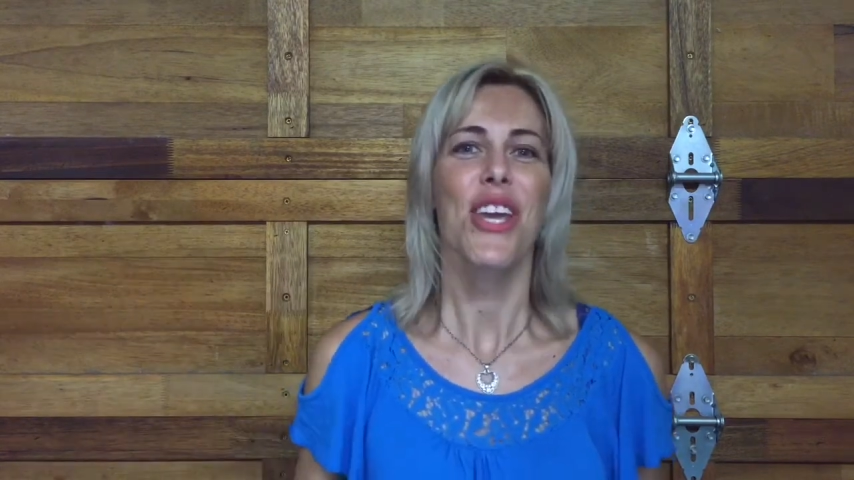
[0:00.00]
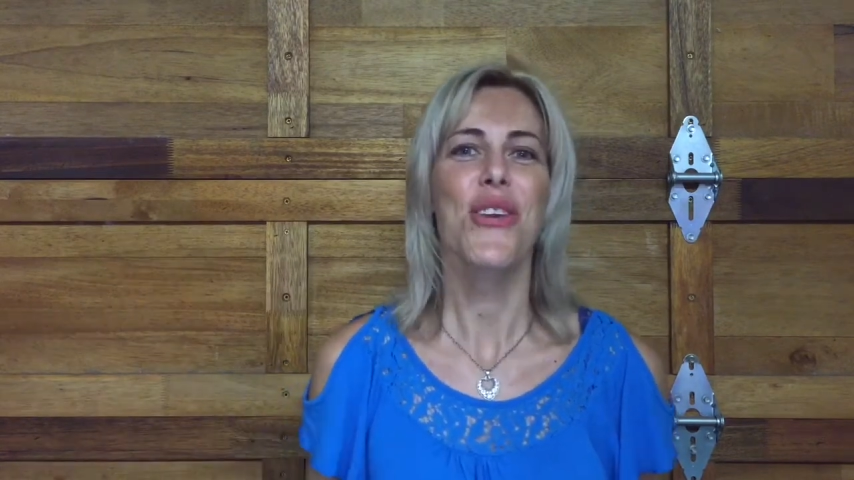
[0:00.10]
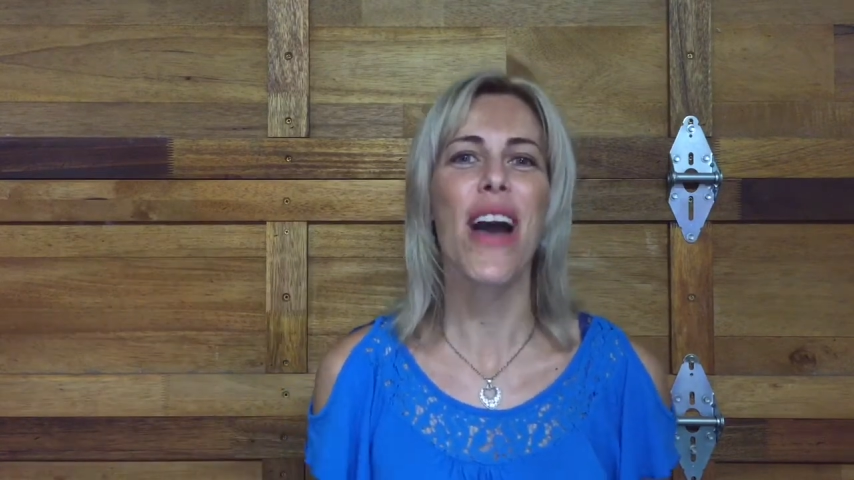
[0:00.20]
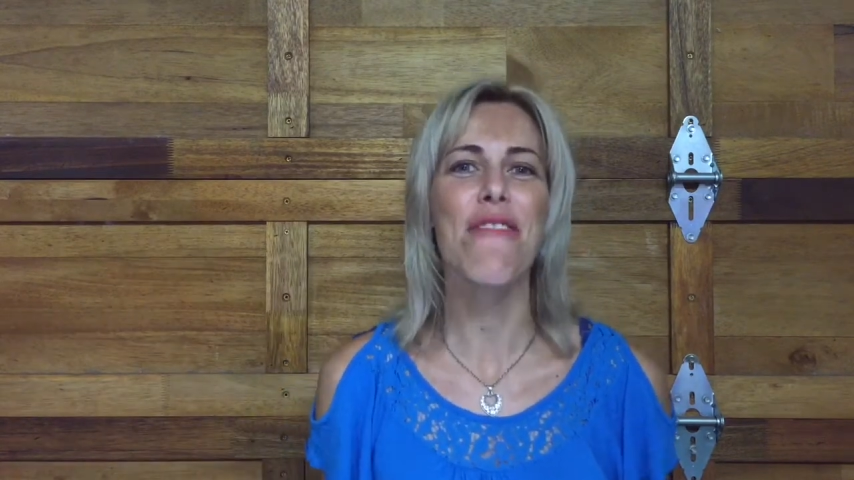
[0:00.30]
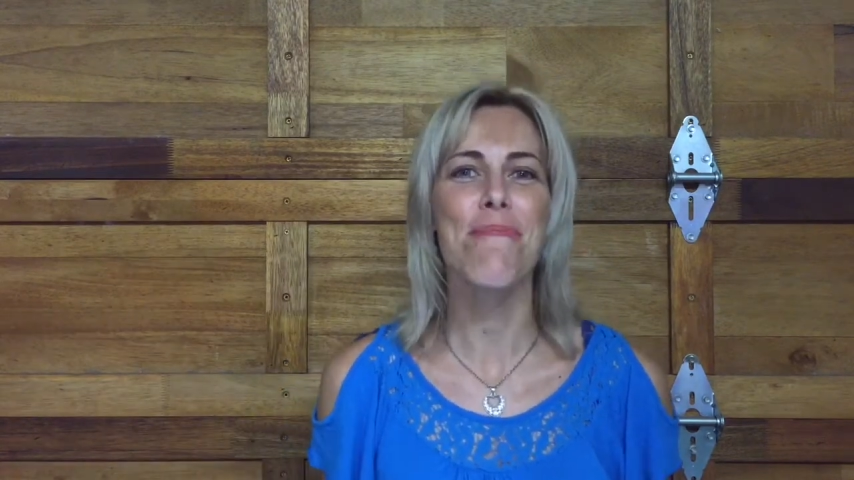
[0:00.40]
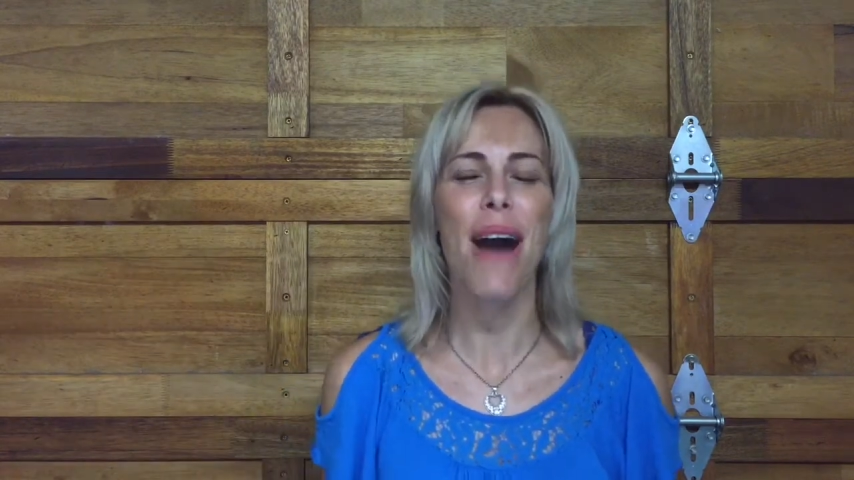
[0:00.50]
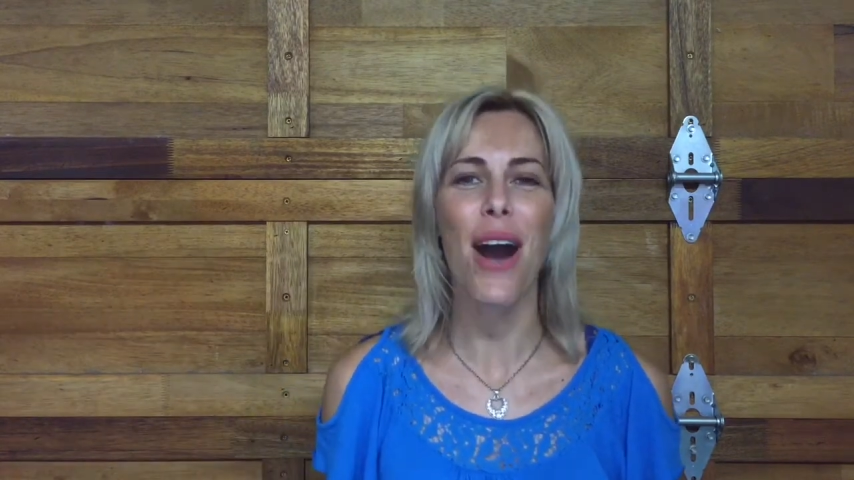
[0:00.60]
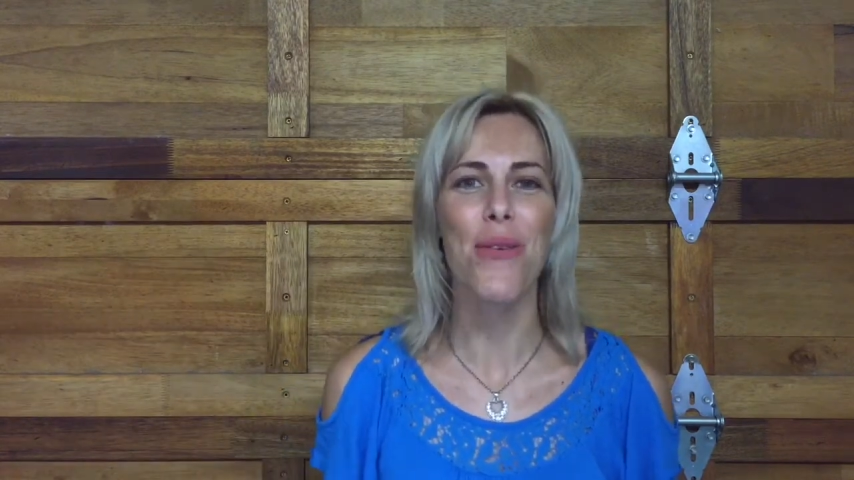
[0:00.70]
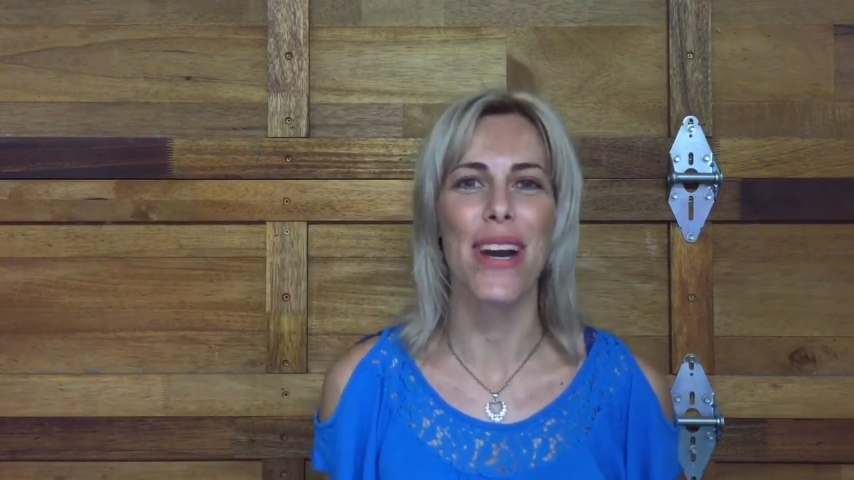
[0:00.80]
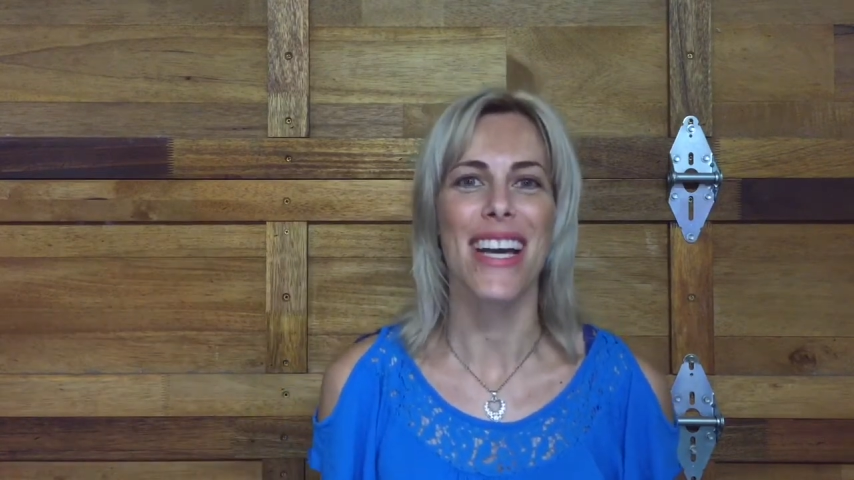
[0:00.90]
You have
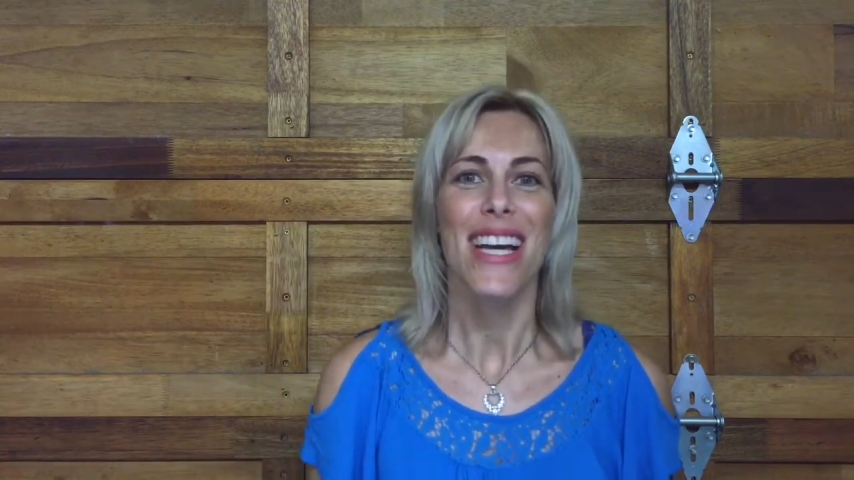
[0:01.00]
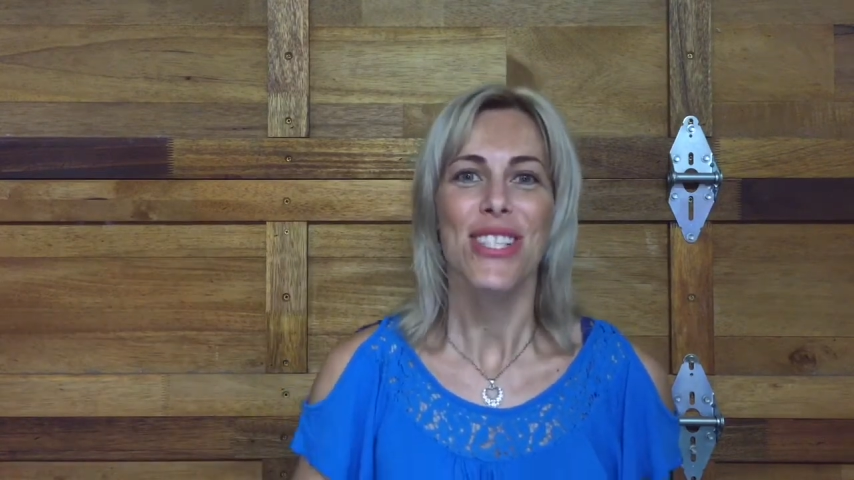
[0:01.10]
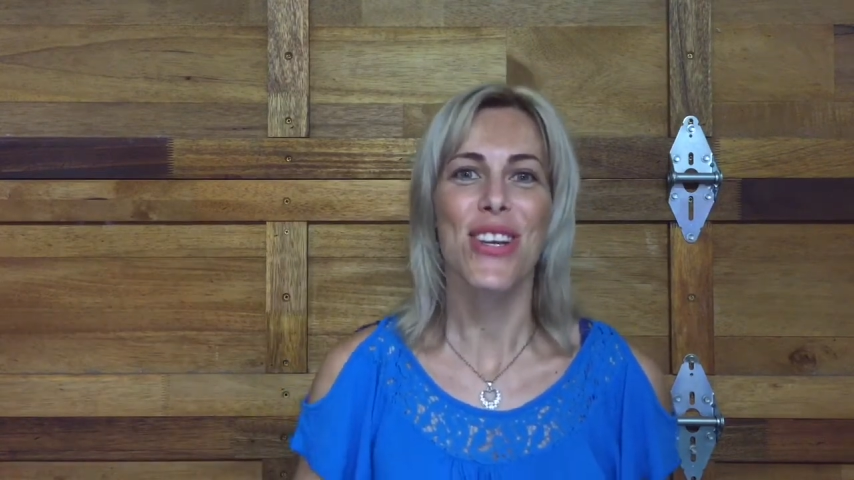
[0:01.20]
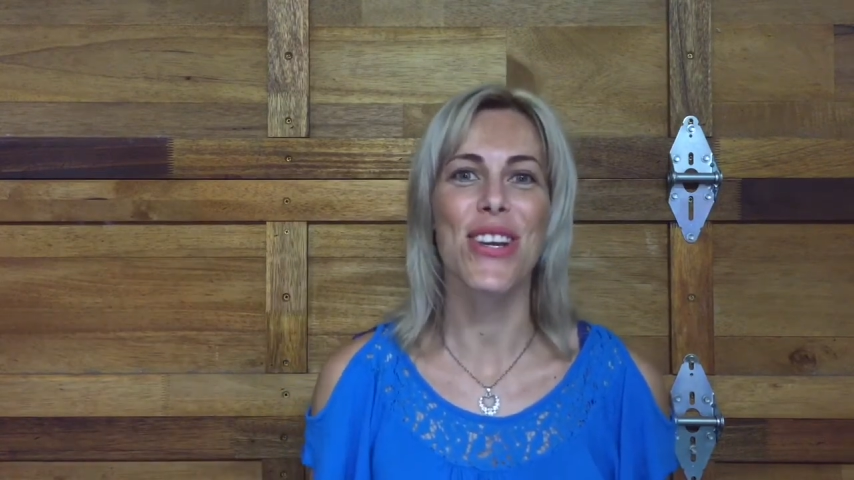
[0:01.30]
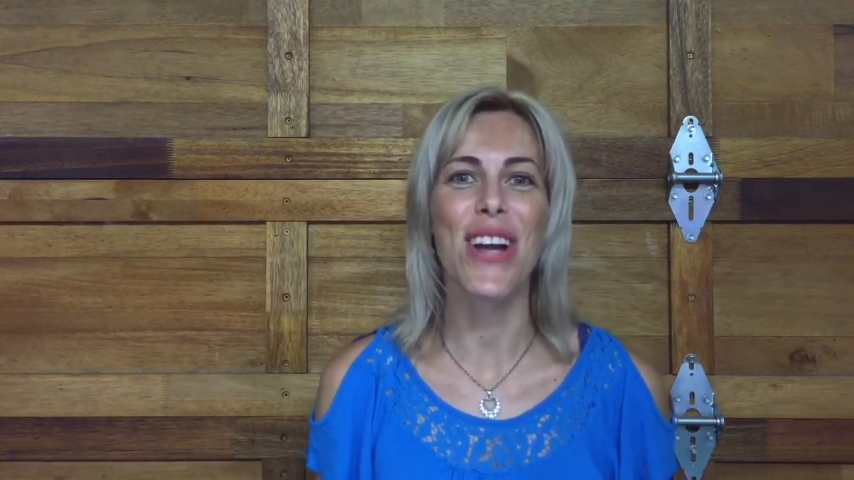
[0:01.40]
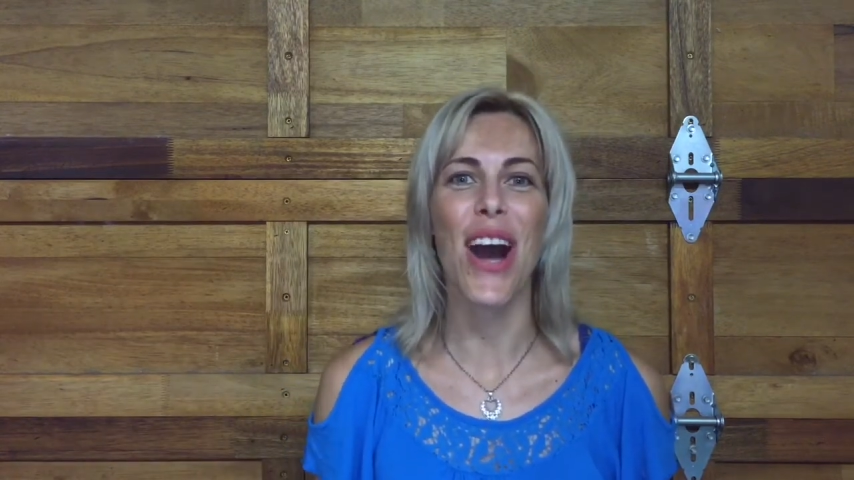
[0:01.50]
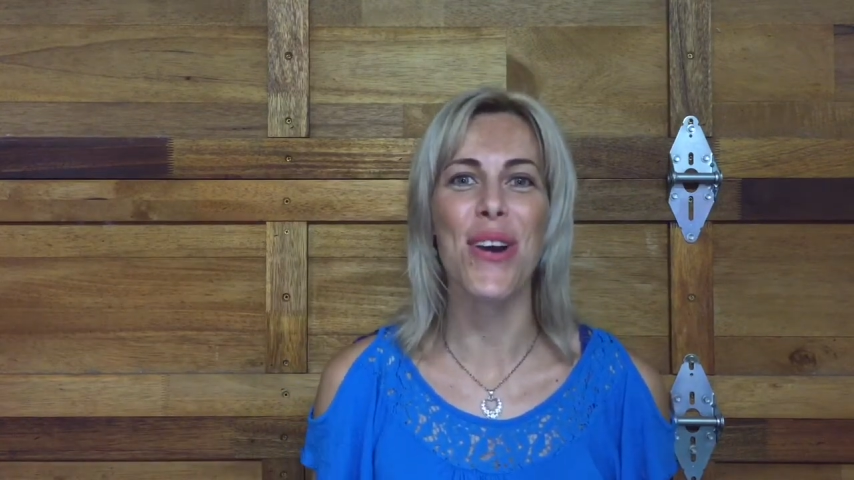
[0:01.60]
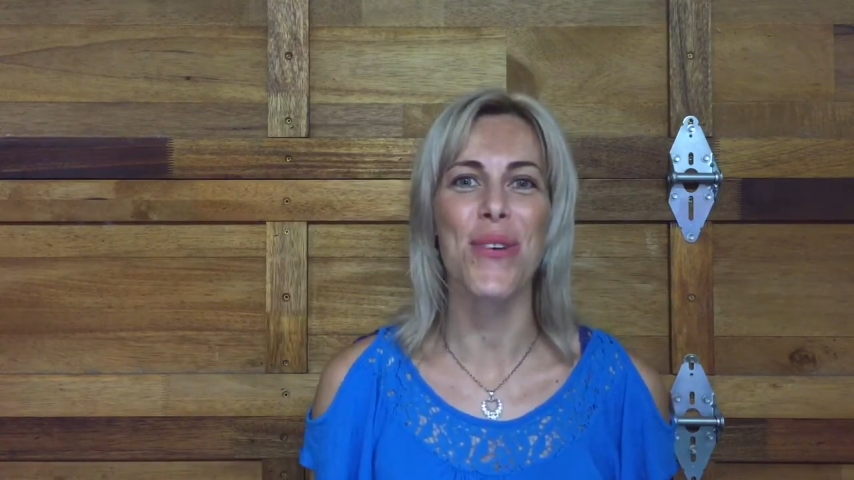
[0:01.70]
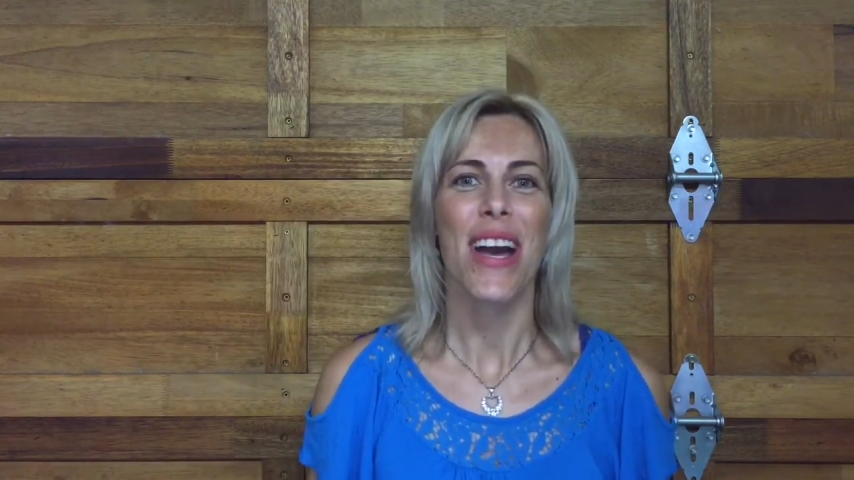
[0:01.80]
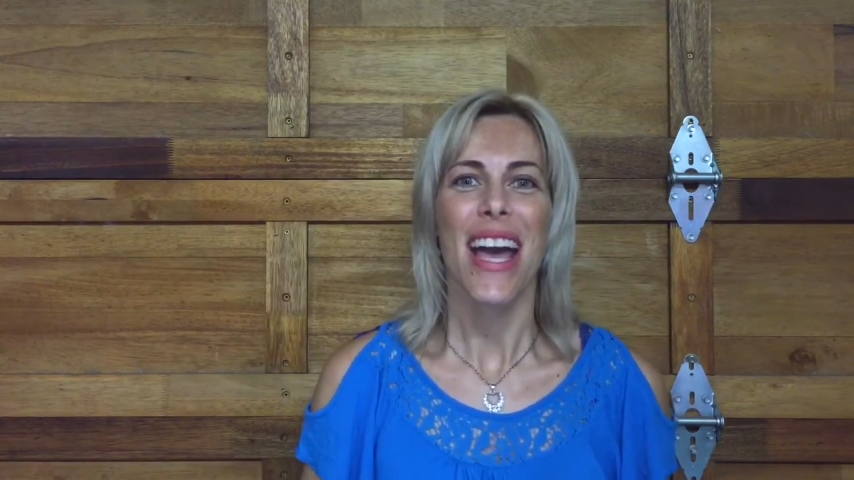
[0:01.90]
power to
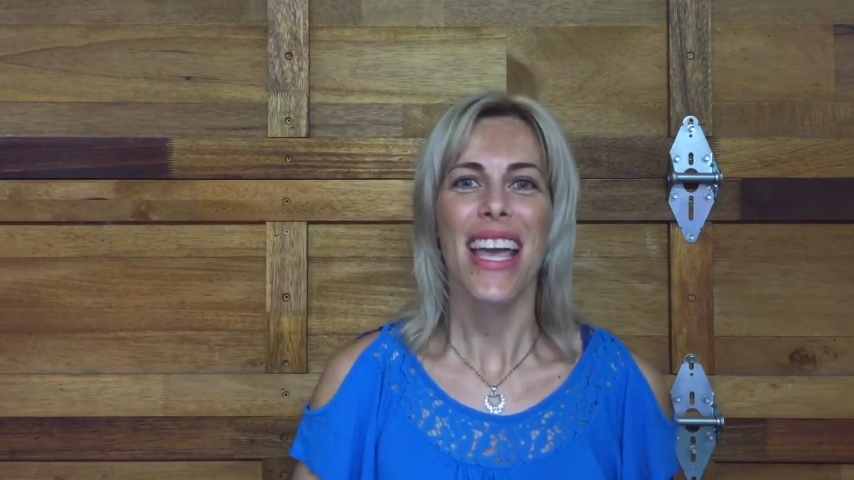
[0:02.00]
go